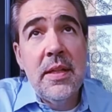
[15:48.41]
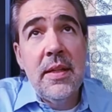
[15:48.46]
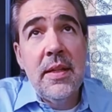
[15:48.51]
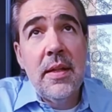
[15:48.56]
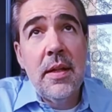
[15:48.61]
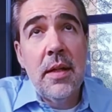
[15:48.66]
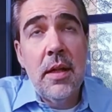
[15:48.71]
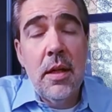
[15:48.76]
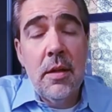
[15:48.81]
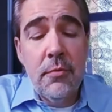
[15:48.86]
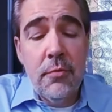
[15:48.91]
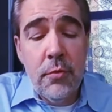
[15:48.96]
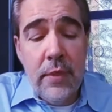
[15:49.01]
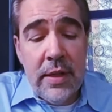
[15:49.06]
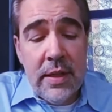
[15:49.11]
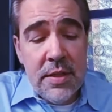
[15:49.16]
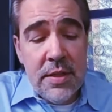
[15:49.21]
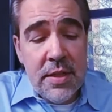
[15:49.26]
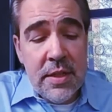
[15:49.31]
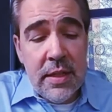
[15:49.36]
in a, a
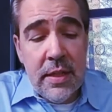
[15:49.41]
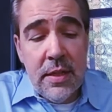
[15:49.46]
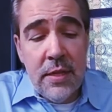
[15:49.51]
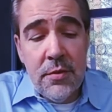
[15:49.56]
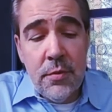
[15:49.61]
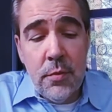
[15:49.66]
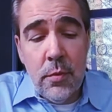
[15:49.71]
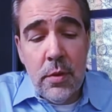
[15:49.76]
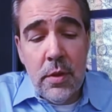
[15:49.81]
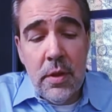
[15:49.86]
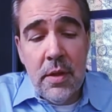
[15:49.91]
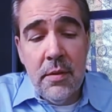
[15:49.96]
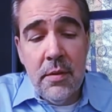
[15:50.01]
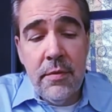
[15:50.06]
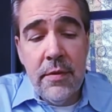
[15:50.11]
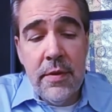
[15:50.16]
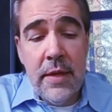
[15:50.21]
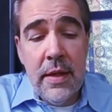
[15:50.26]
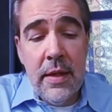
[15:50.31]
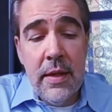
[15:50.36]
franchise, one of
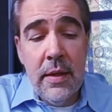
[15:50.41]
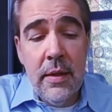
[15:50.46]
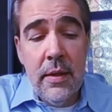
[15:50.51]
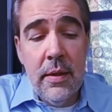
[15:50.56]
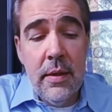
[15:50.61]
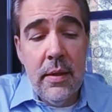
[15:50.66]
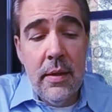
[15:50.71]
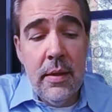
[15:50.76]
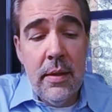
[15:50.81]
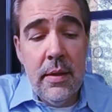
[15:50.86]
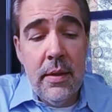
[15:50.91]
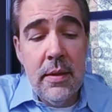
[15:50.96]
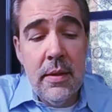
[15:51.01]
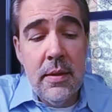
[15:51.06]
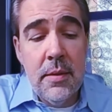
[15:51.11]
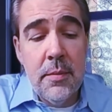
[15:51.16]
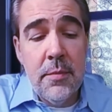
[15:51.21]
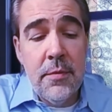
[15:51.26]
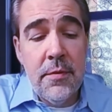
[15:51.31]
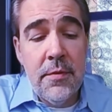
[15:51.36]
the you
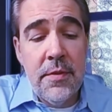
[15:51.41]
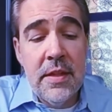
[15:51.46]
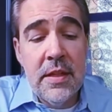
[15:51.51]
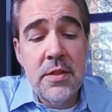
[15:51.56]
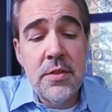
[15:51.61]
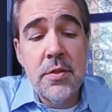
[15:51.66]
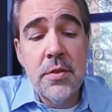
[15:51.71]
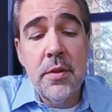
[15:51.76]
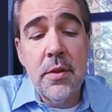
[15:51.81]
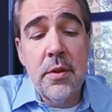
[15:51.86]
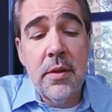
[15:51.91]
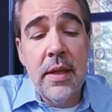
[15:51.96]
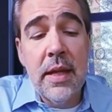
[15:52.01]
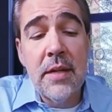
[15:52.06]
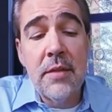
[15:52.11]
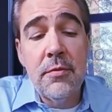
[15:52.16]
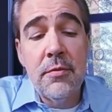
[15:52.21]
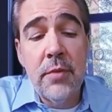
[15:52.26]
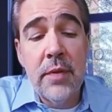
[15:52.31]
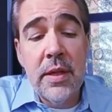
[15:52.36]
know things you'll hear a lot
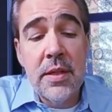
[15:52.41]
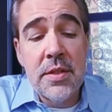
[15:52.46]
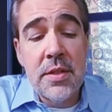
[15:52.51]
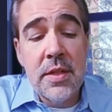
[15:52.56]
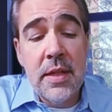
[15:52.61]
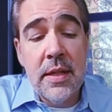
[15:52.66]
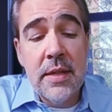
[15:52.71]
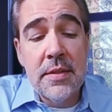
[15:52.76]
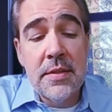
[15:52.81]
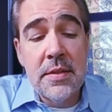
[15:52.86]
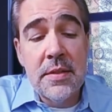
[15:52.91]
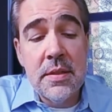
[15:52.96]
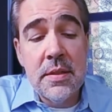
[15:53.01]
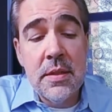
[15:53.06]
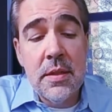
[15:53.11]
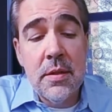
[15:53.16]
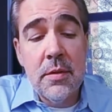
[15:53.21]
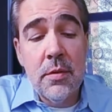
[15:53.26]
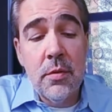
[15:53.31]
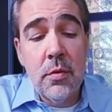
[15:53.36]
of franchise
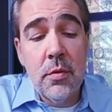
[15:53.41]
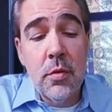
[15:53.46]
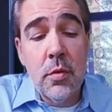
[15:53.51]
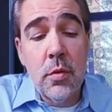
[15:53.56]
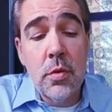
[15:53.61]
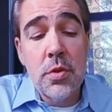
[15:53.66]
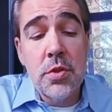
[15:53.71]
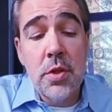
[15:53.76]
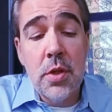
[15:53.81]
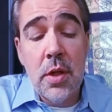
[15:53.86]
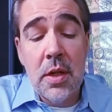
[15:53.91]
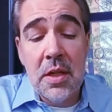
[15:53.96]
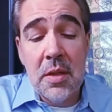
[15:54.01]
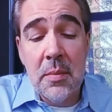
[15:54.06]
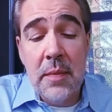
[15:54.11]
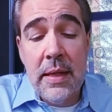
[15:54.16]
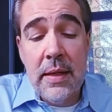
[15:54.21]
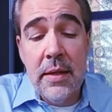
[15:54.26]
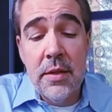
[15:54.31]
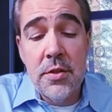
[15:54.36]
you know owners talk
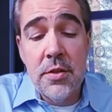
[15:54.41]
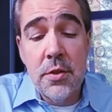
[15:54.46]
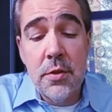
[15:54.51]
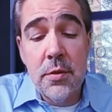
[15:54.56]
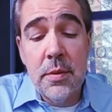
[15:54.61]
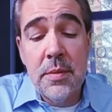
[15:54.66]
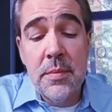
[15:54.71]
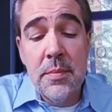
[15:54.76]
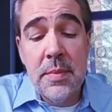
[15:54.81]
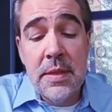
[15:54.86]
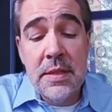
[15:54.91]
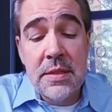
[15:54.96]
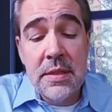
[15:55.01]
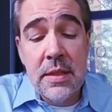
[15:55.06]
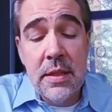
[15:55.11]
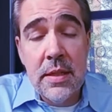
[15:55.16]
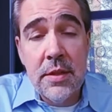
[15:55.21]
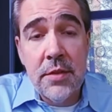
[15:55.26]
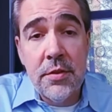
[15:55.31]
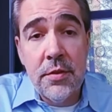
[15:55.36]
about is you're in
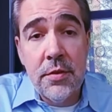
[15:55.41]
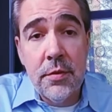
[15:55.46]
business